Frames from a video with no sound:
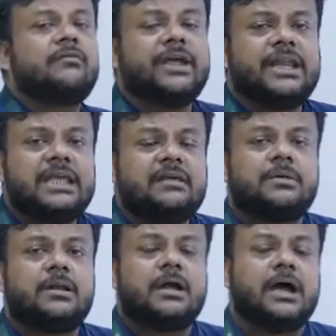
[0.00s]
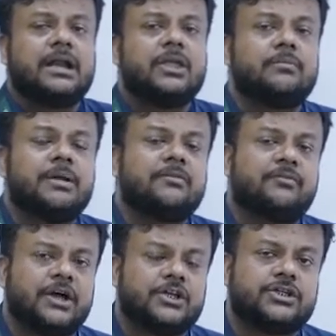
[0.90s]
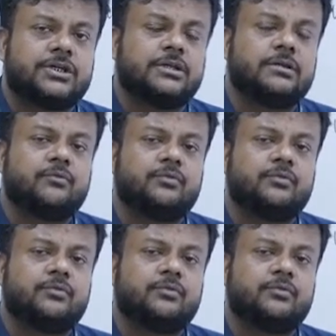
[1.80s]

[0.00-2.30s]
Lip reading: a variable argument function,